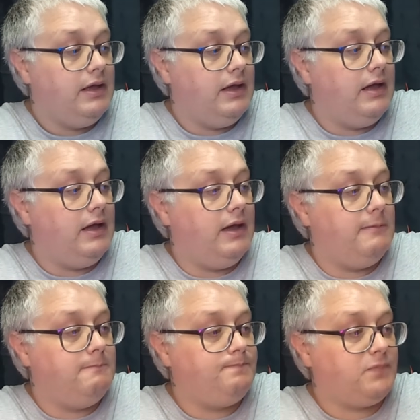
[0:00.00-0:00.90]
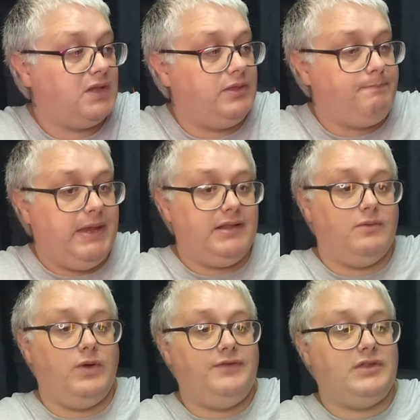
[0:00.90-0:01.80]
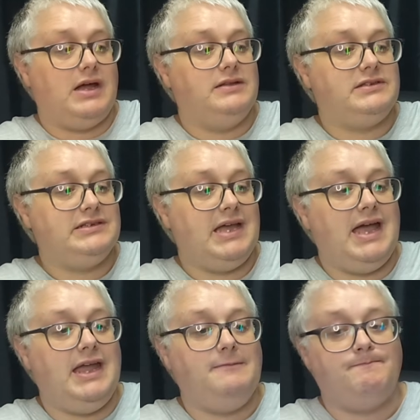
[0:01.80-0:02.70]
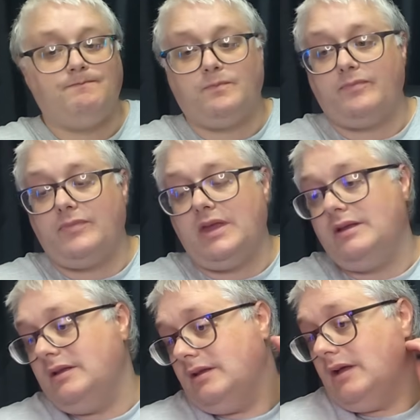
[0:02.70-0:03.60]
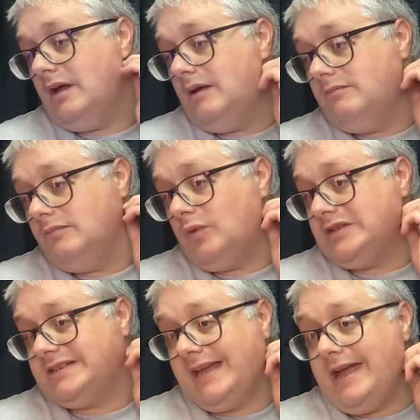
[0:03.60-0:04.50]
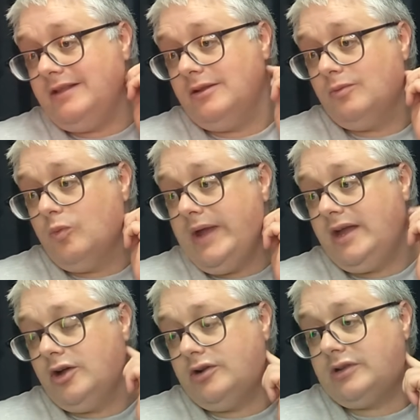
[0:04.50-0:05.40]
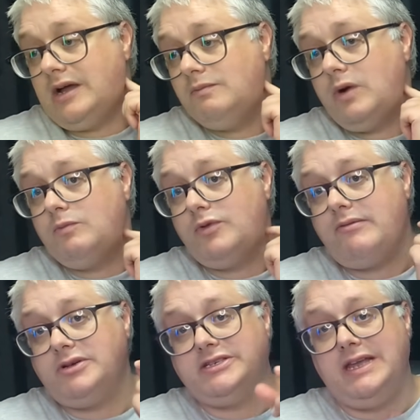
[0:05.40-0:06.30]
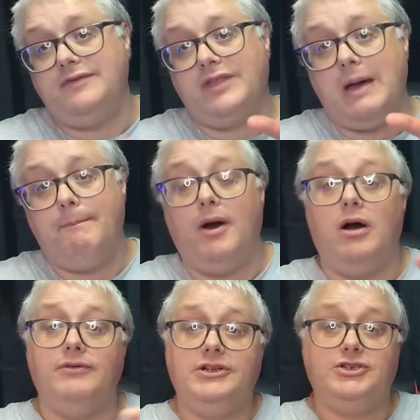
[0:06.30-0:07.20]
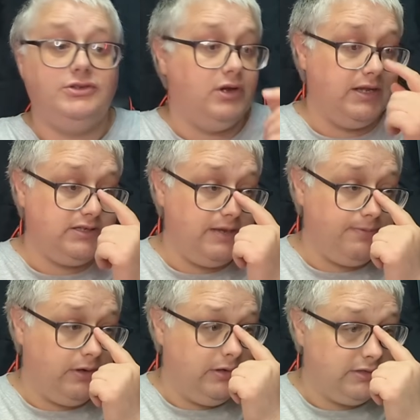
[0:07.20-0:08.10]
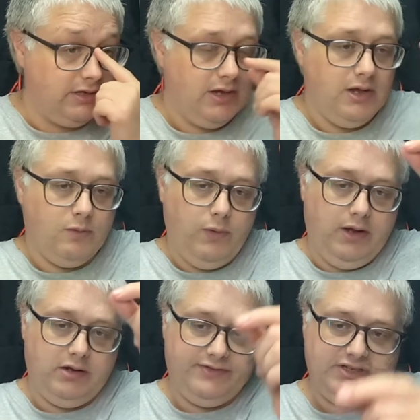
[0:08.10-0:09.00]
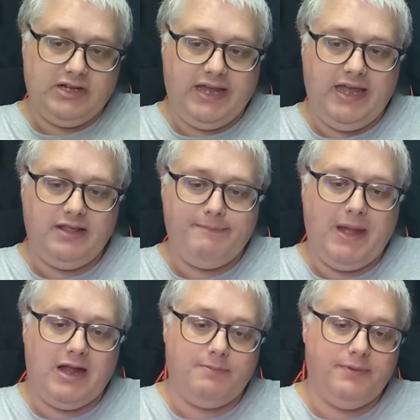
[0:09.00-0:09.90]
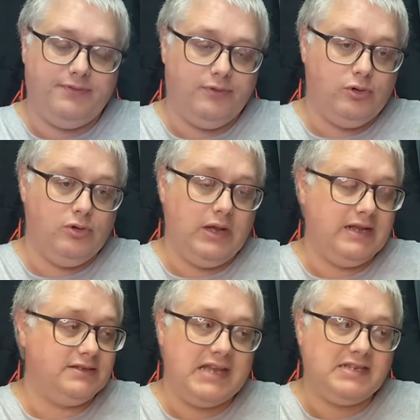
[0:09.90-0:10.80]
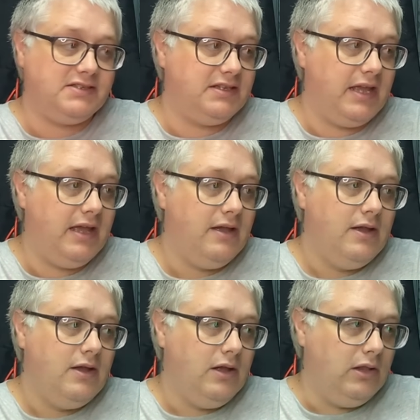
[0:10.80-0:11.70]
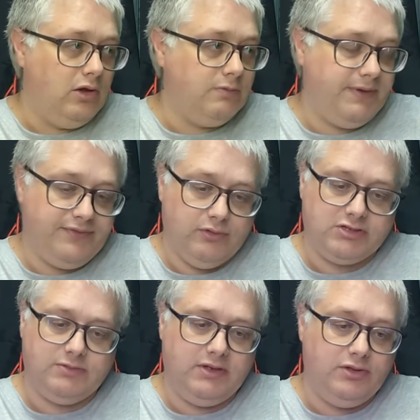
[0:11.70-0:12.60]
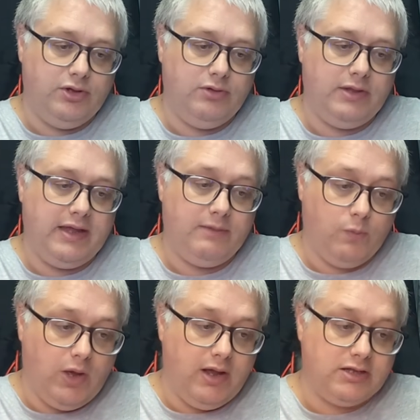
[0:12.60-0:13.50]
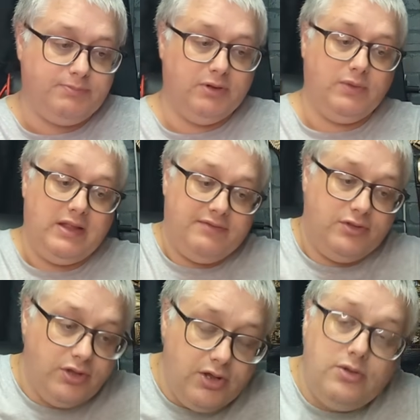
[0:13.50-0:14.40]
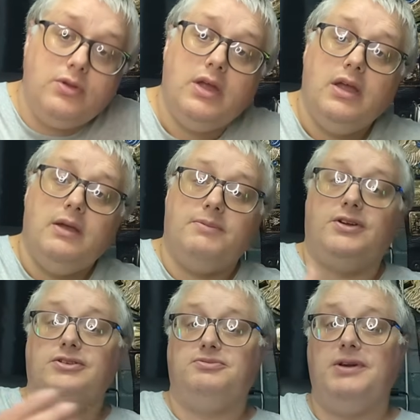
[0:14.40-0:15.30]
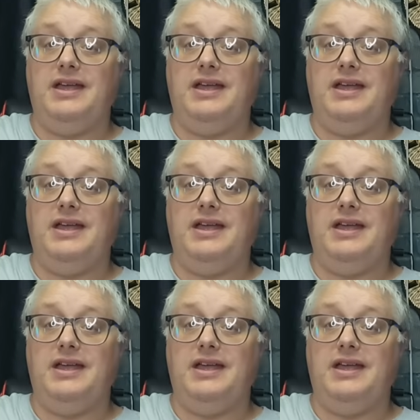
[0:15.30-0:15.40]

The bit that we've done today, once again, we could have done when we received that bar in issue 90, because we could have stuck it in the back before and tested it long before, so we knew that it worked, but we never knew because